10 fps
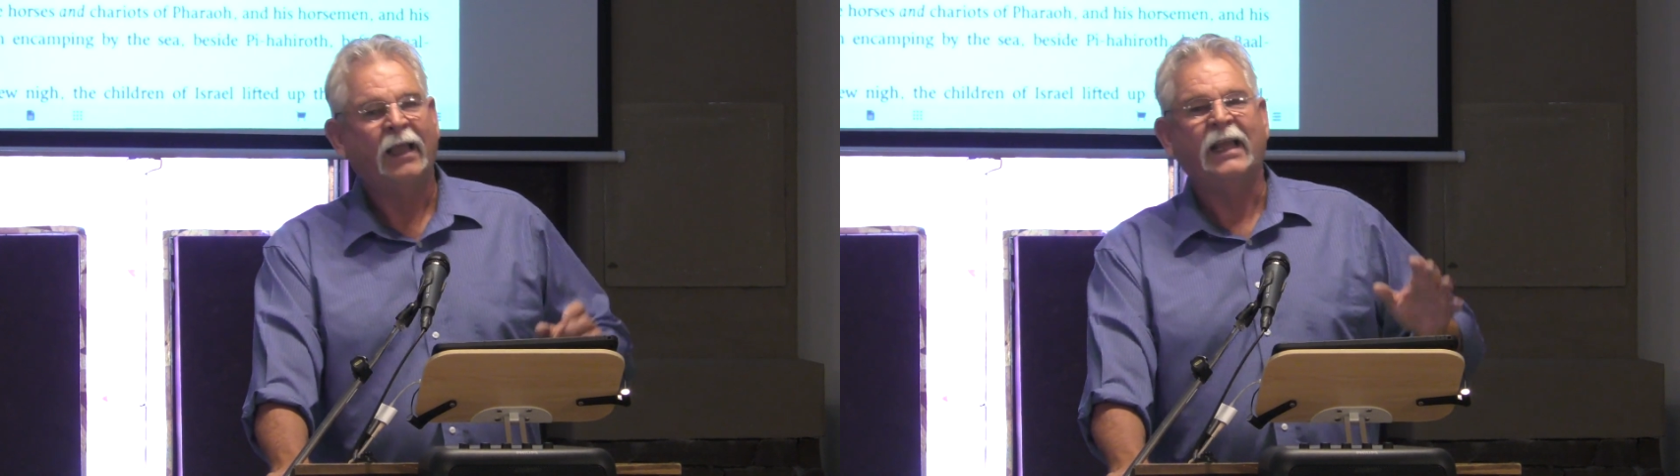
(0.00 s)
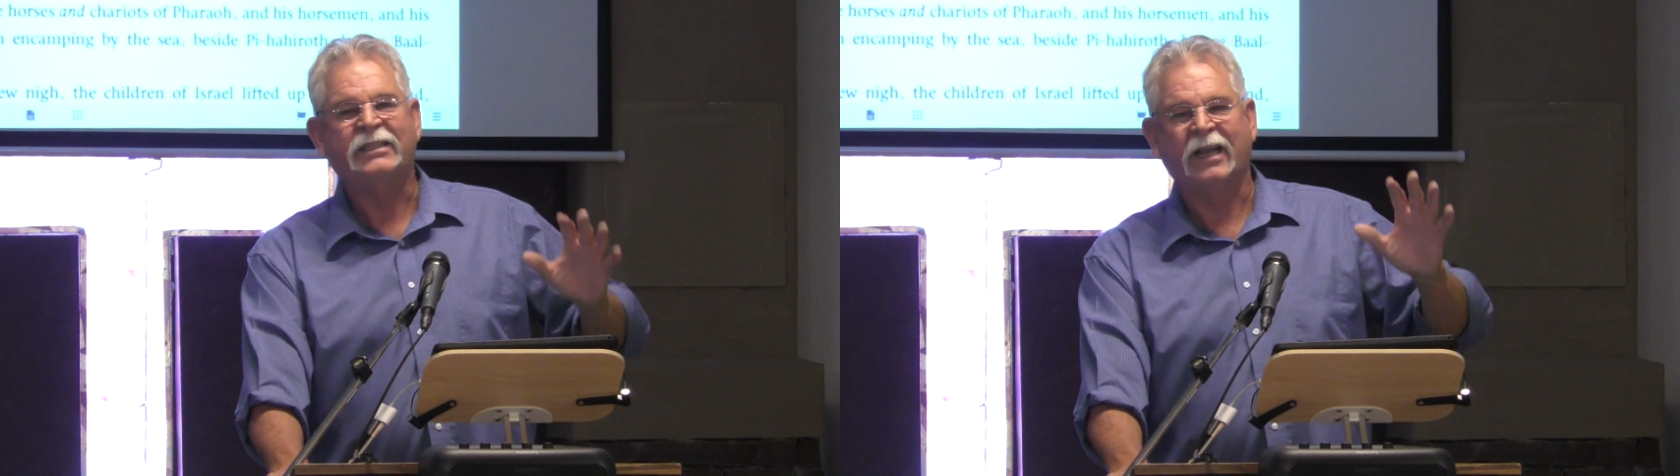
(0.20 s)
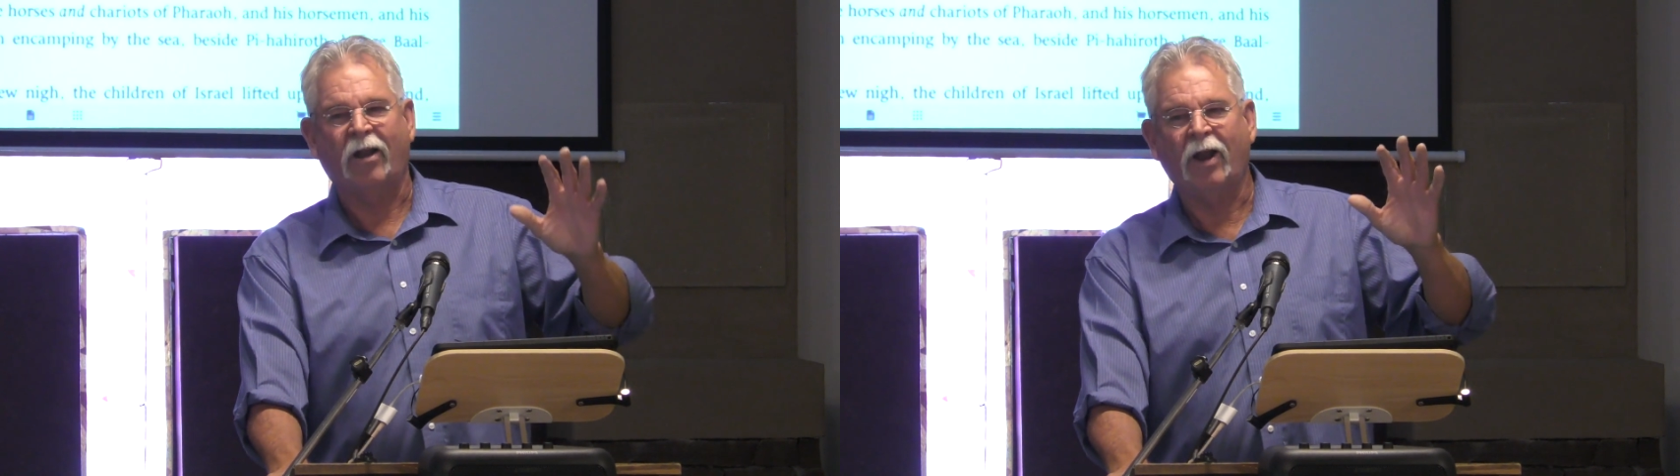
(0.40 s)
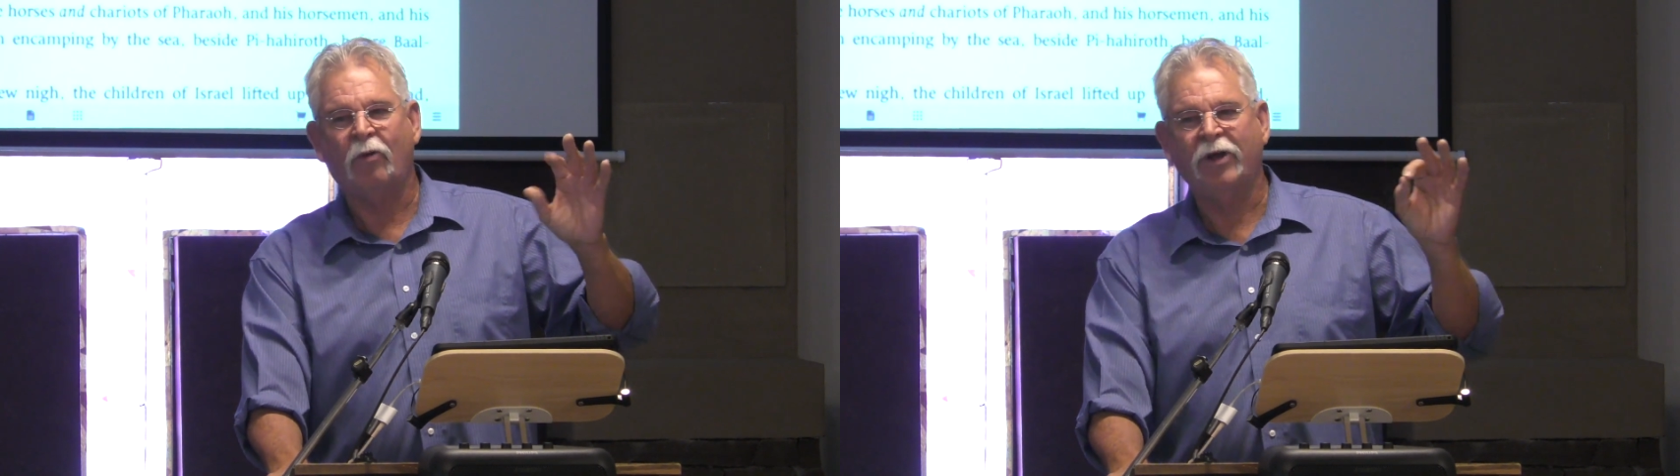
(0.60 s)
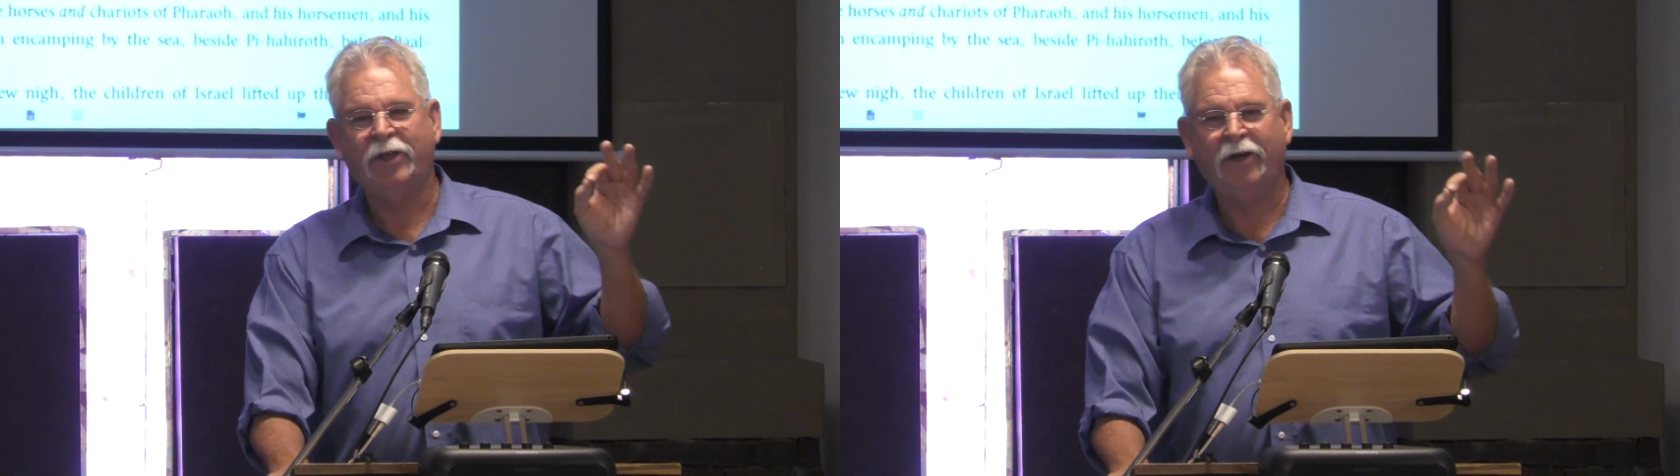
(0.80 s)
said, all I
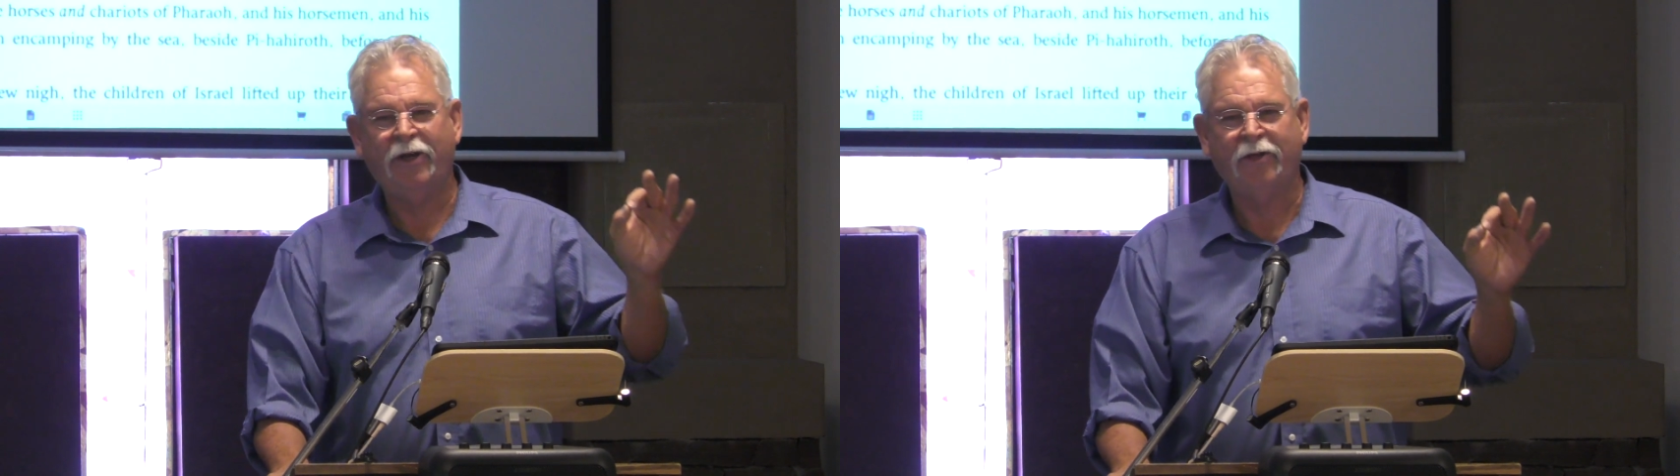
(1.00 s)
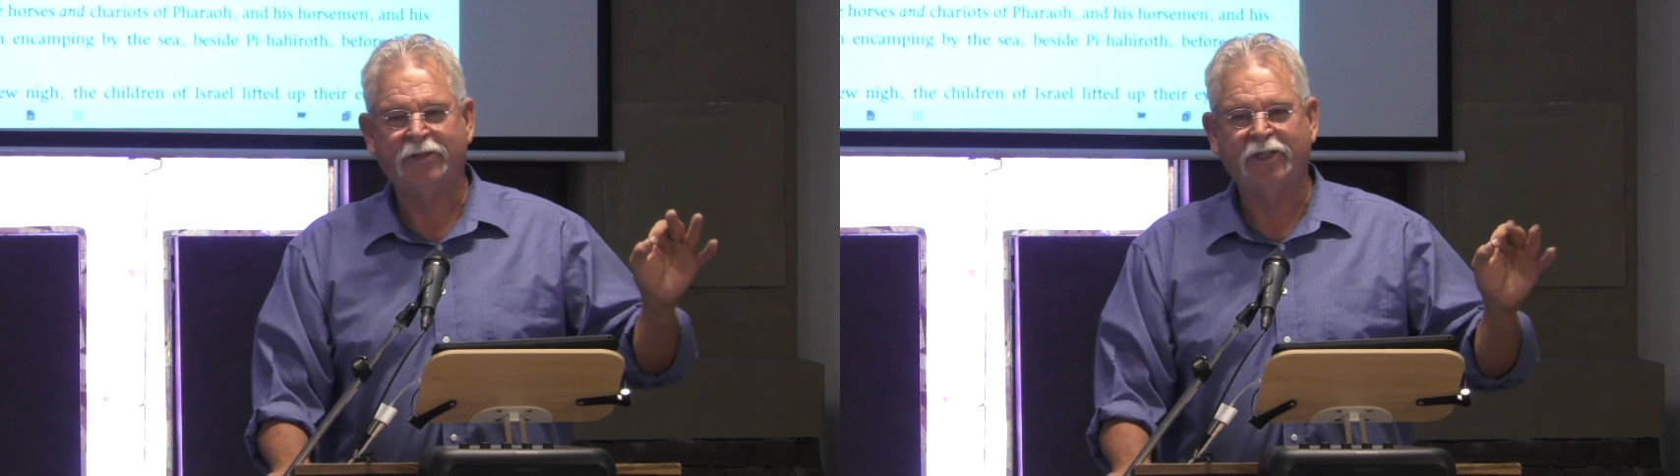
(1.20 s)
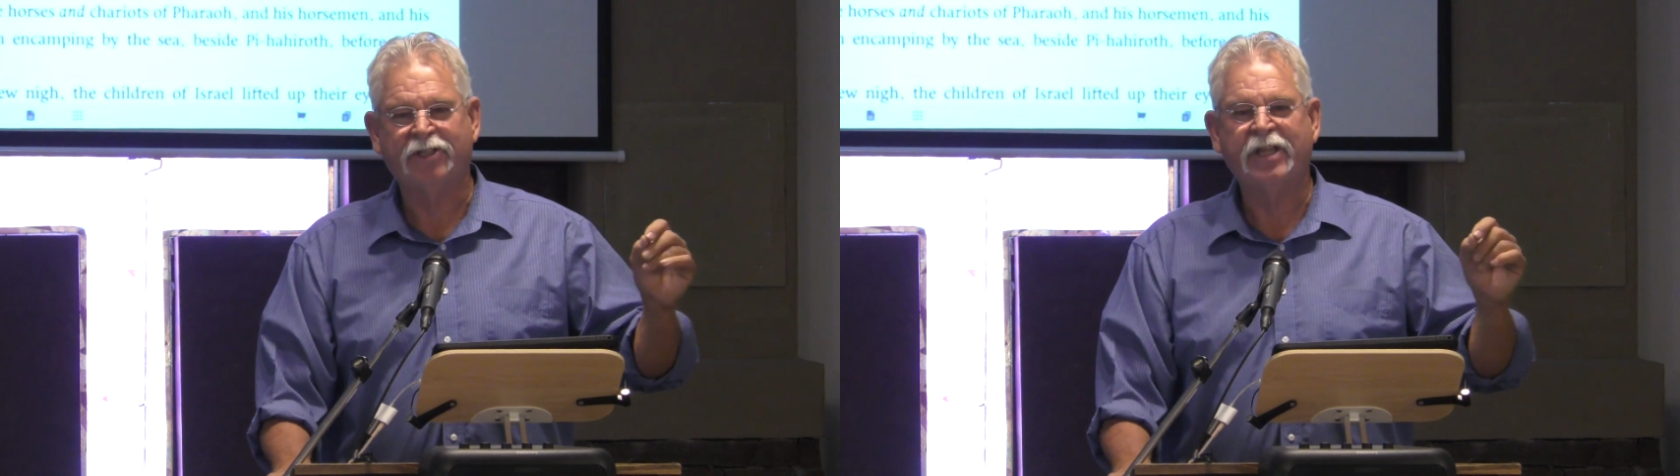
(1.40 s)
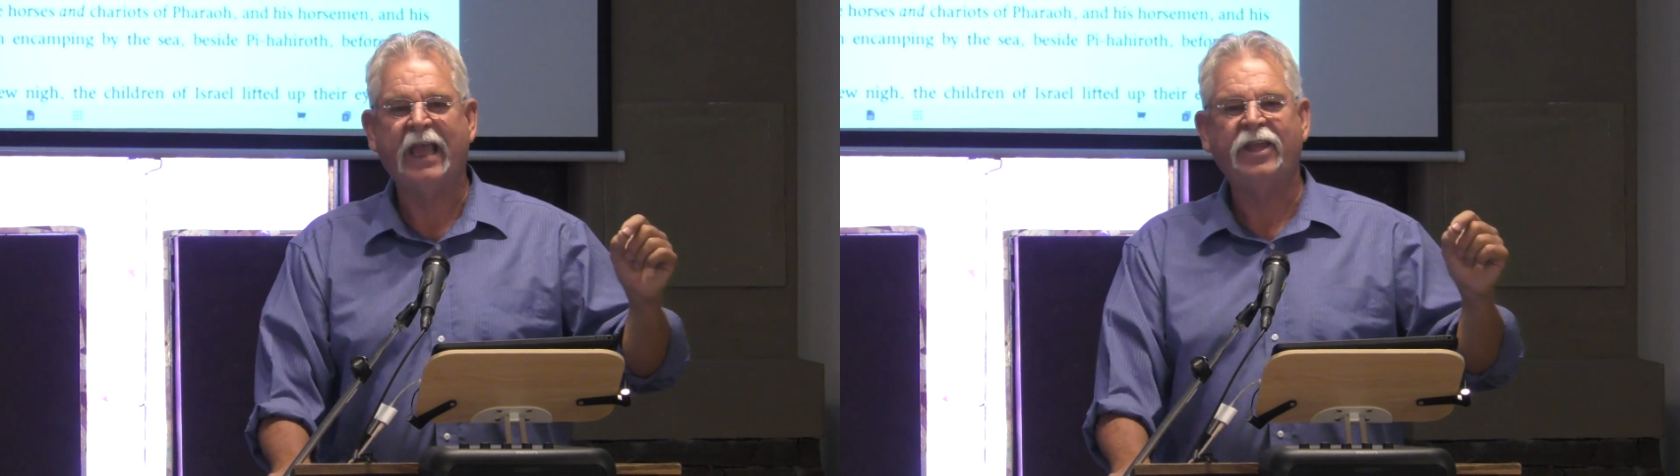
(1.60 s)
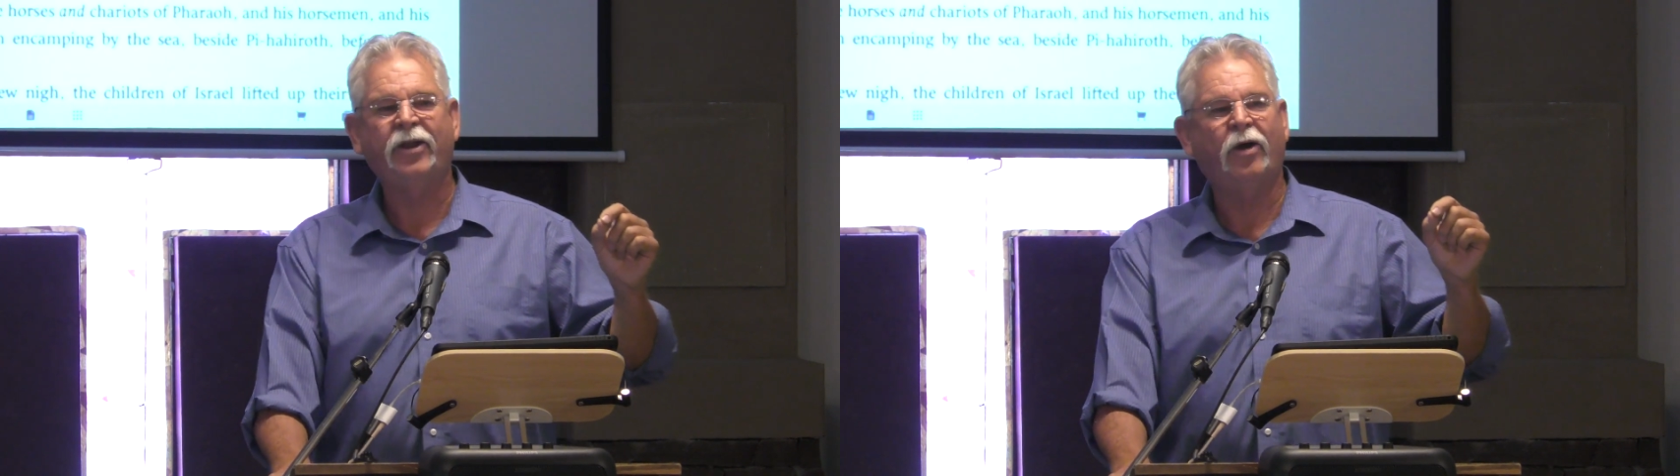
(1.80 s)
want you to do is just
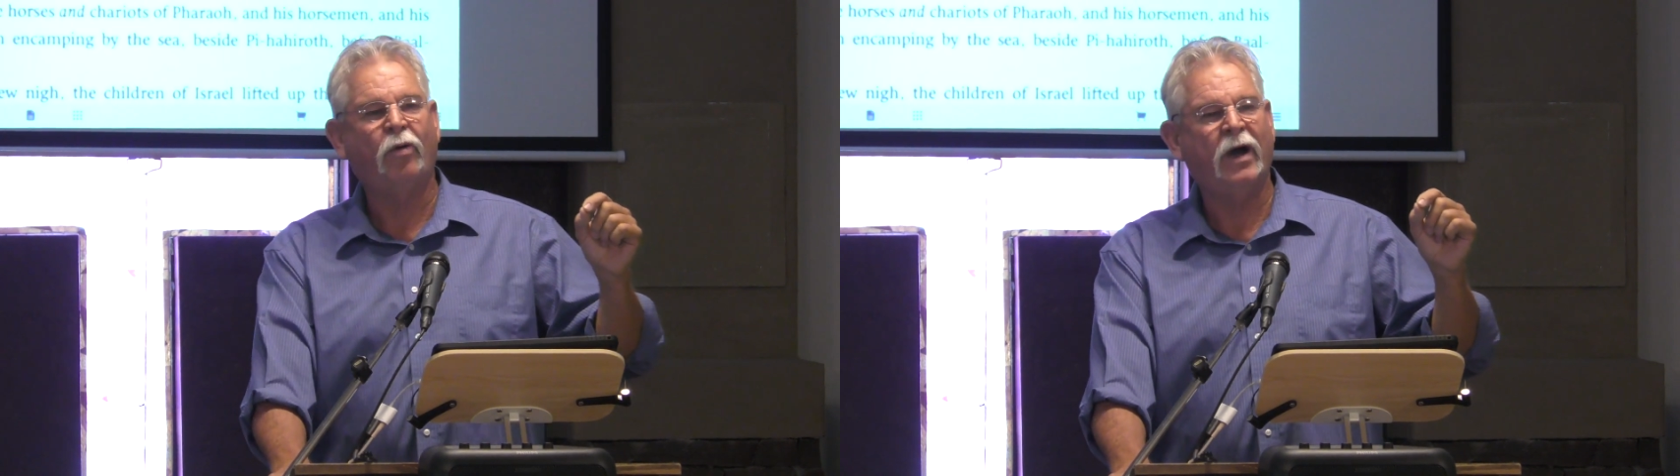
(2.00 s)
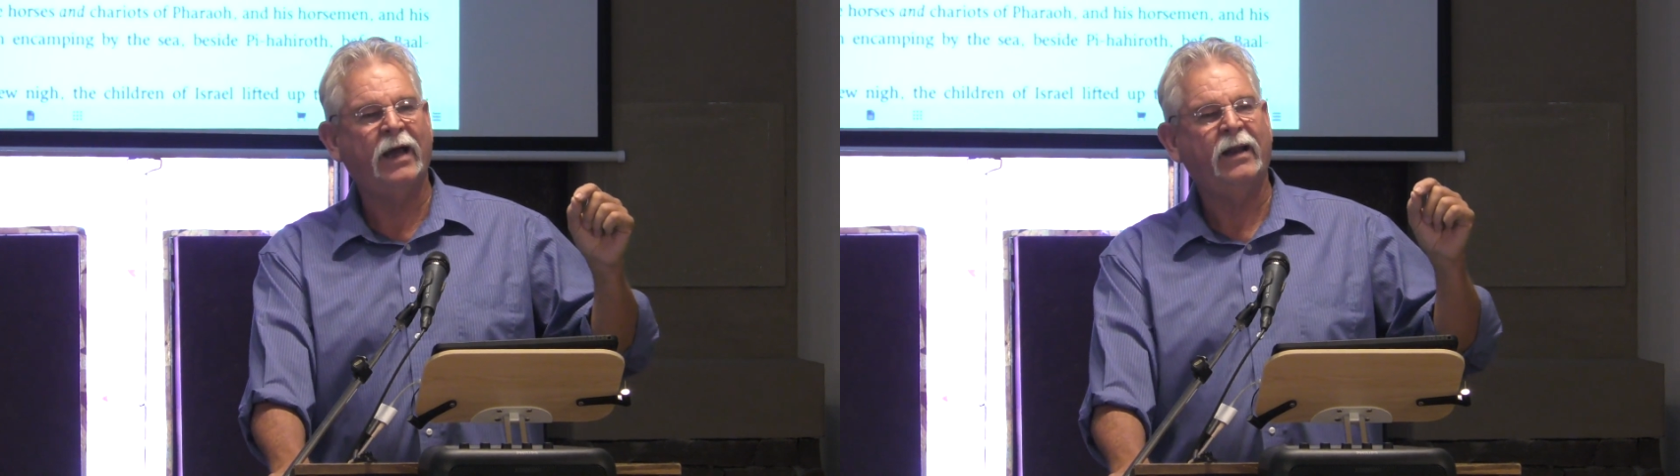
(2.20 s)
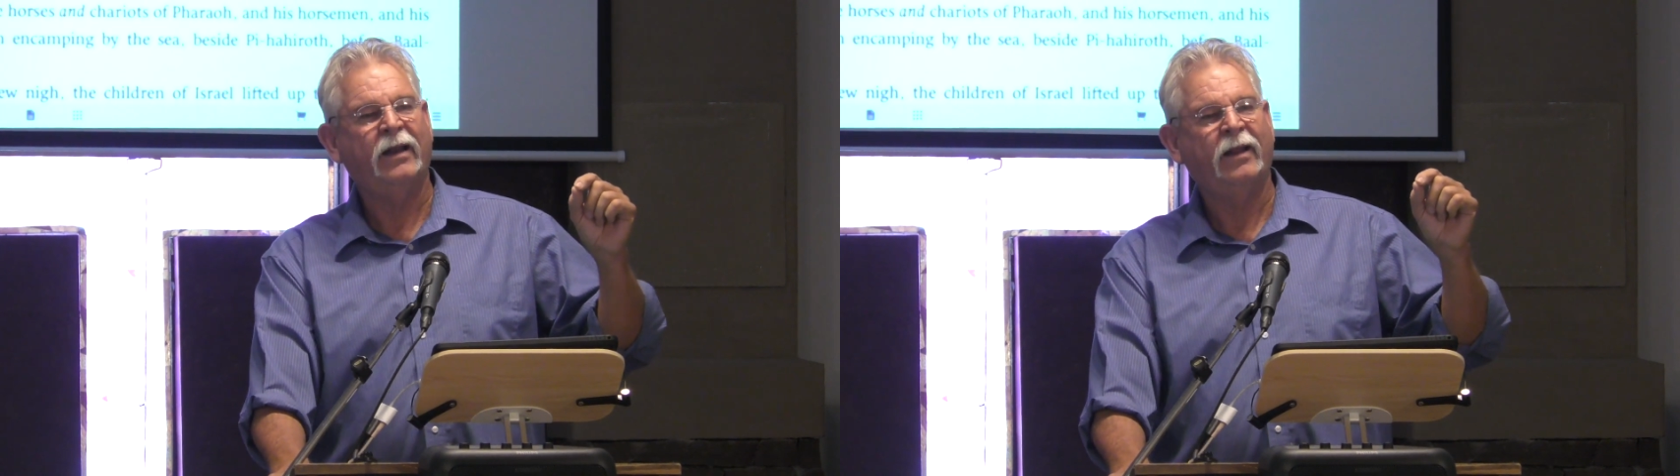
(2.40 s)
say, you know what?